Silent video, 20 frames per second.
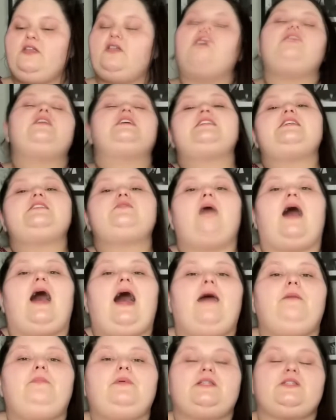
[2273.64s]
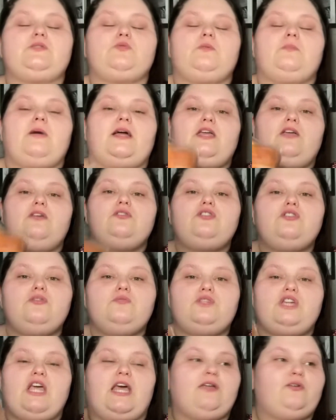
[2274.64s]
this is what happens when my
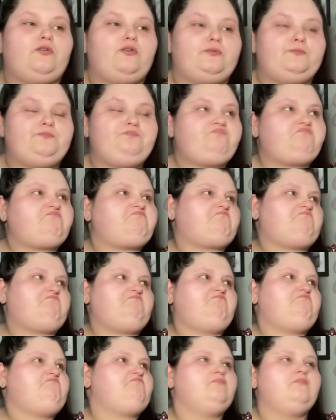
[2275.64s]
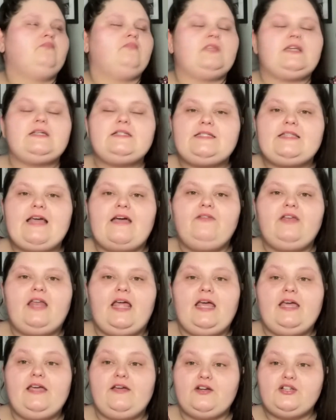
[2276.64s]
YouTube channel
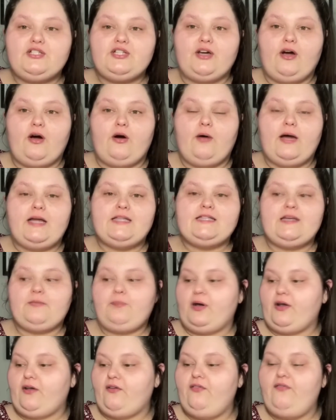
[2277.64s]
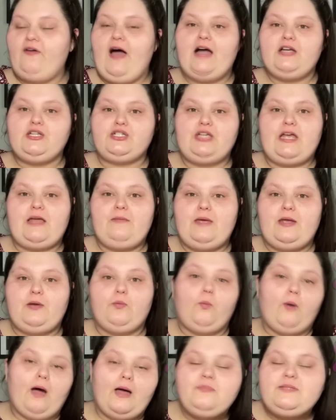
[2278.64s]
7-8 years ago ends up on a fat
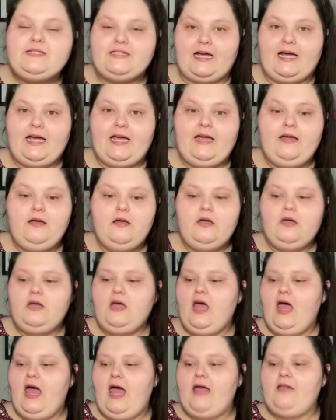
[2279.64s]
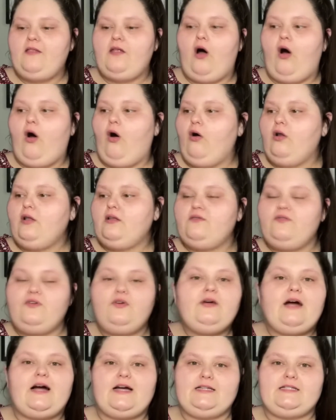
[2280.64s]
shaming website and all of
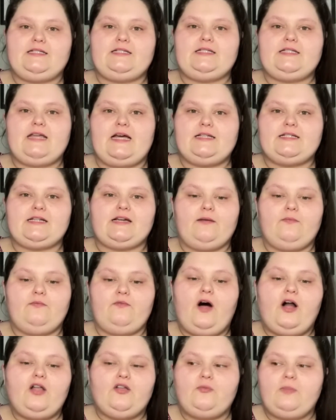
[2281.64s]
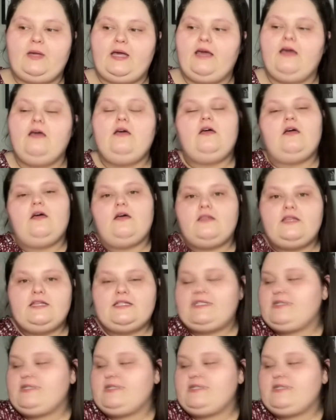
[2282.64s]
you guys decide to come follow me. This